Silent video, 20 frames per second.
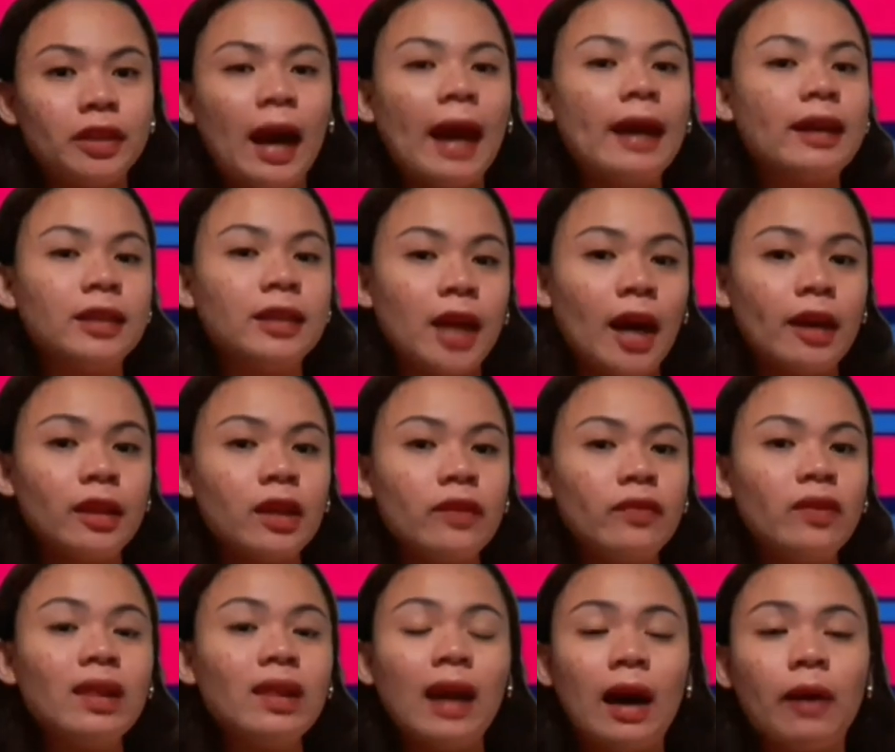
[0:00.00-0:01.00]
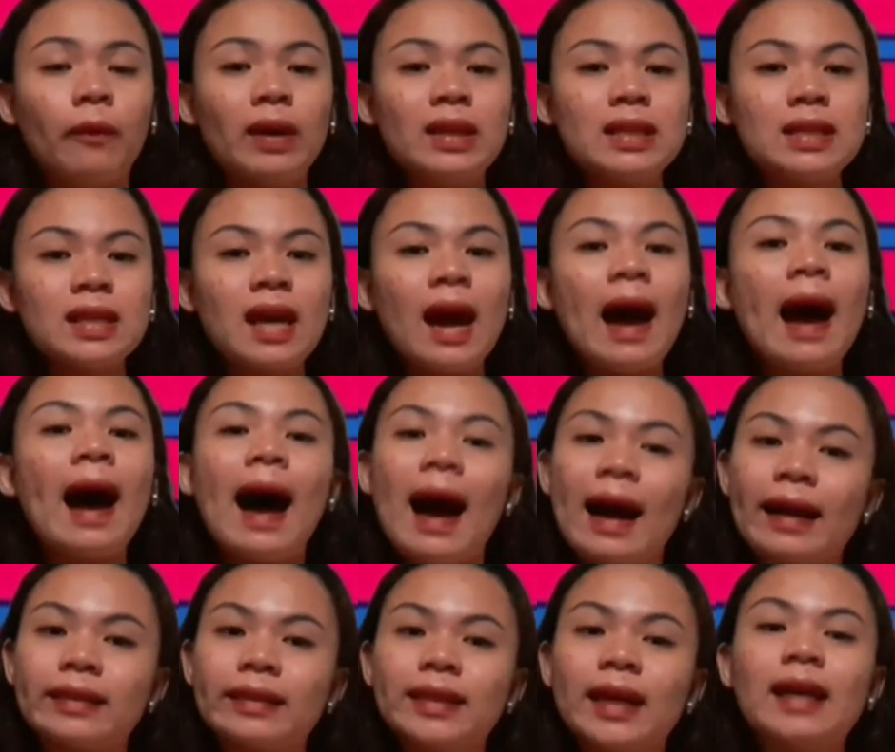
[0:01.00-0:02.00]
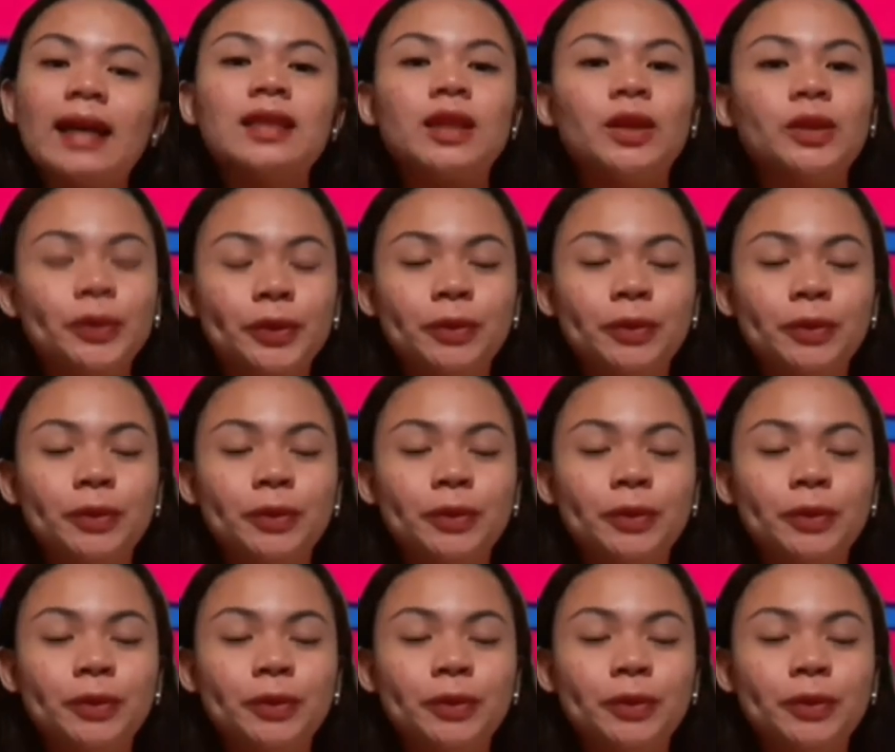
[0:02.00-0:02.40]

and grant of allowance act as a good